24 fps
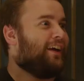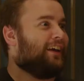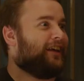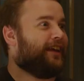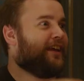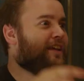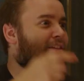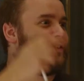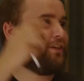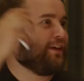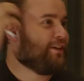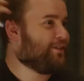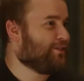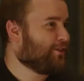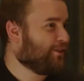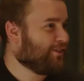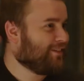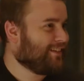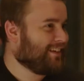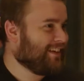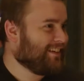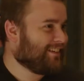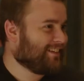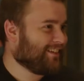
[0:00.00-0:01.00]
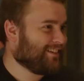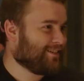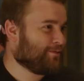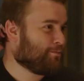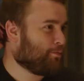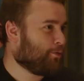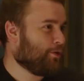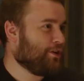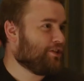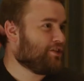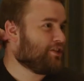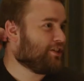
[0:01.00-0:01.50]
He starts
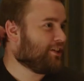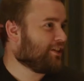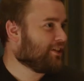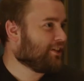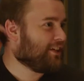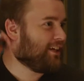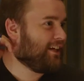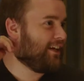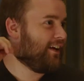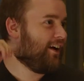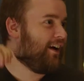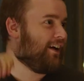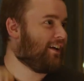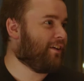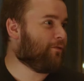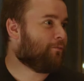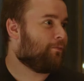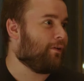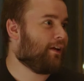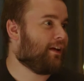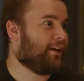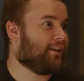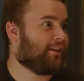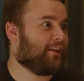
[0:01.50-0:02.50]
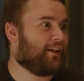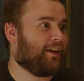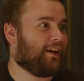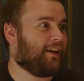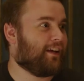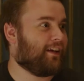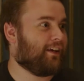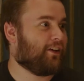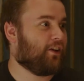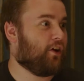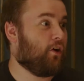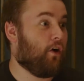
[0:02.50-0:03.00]
preaching to Leon and being
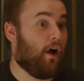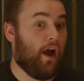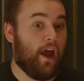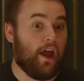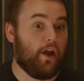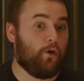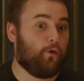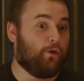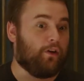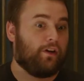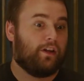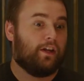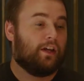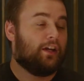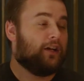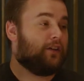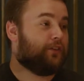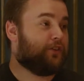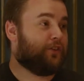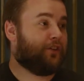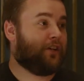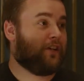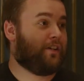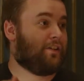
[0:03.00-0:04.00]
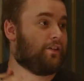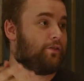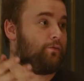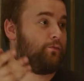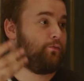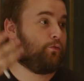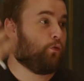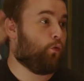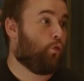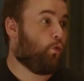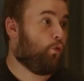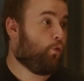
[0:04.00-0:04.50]
like, hey, you need to
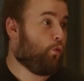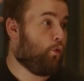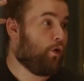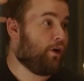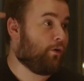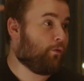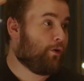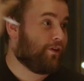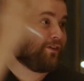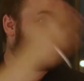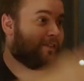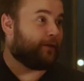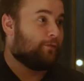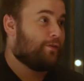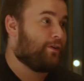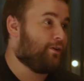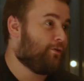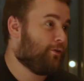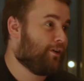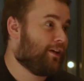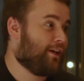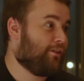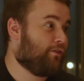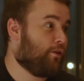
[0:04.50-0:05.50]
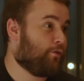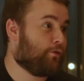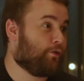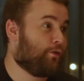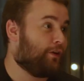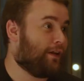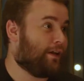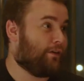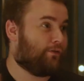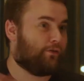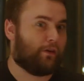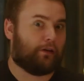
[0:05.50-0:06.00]
what's something you want to give up?
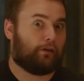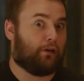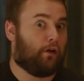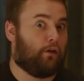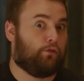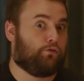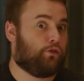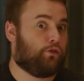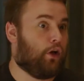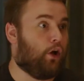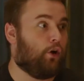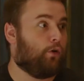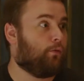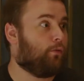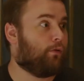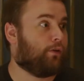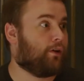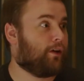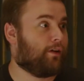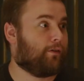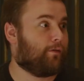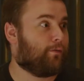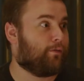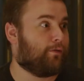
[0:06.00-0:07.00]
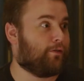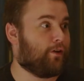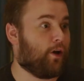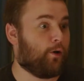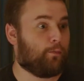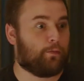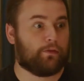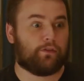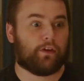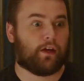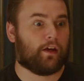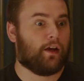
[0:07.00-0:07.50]
He's like, dope. I want to give up a
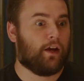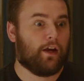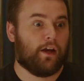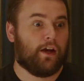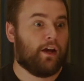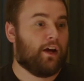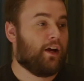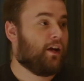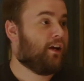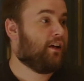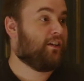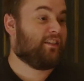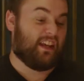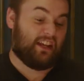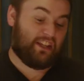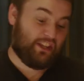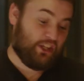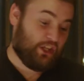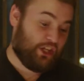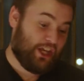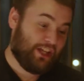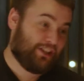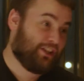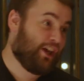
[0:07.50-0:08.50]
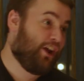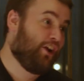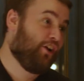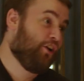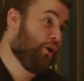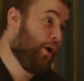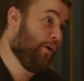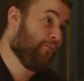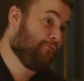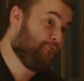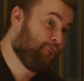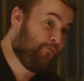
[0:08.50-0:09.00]
dope. He's like, get down on
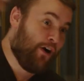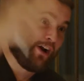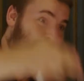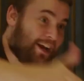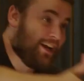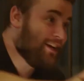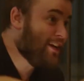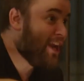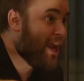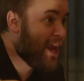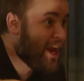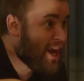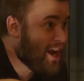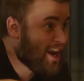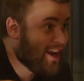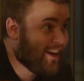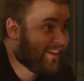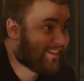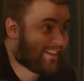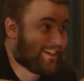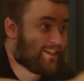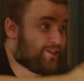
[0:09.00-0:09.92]
your fucking knees.